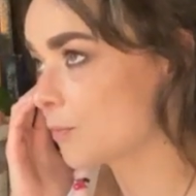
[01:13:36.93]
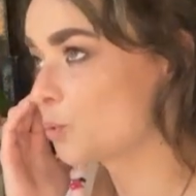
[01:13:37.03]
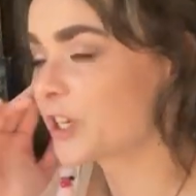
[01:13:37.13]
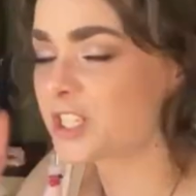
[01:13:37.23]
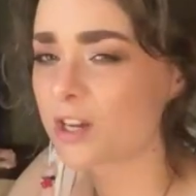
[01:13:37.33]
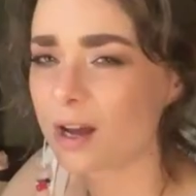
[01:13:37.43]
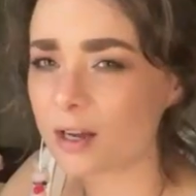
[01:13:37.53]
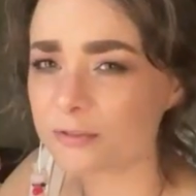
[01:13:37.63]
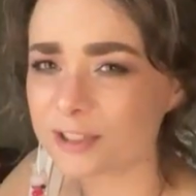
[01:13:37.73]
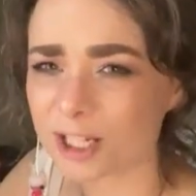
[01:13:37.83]
written
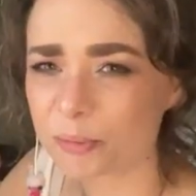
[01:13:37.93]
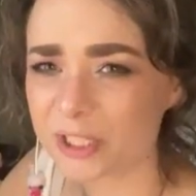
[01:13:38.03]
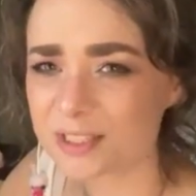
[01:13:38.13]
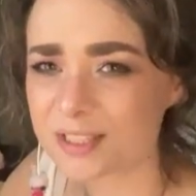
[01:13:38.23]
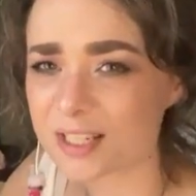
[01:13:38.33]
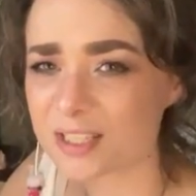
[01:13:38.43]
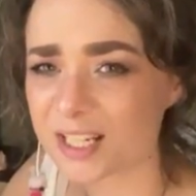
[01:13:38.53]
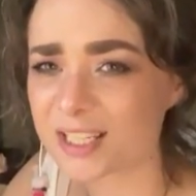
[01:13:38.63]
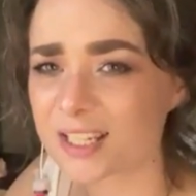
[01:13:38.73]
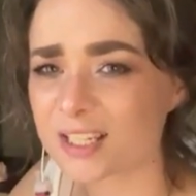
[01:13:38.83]
off copies and
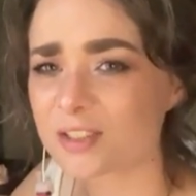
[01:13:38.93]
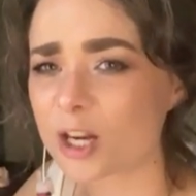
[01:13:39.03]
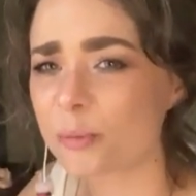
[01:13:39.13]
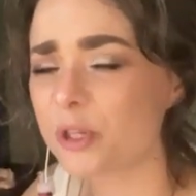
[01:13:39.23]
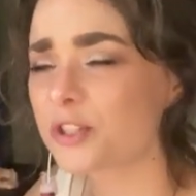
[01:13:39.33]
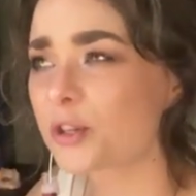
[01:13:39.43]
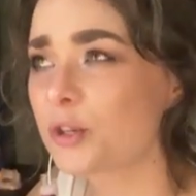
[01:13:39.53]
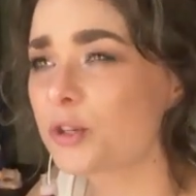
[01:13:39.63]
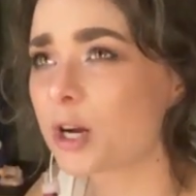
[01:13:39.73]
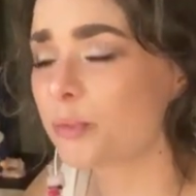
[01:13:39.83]
secondhand copies,
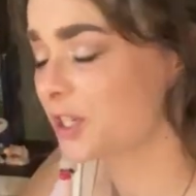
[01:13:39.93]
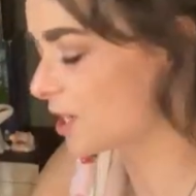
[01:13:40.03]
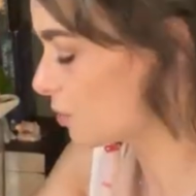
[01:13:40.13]
so copies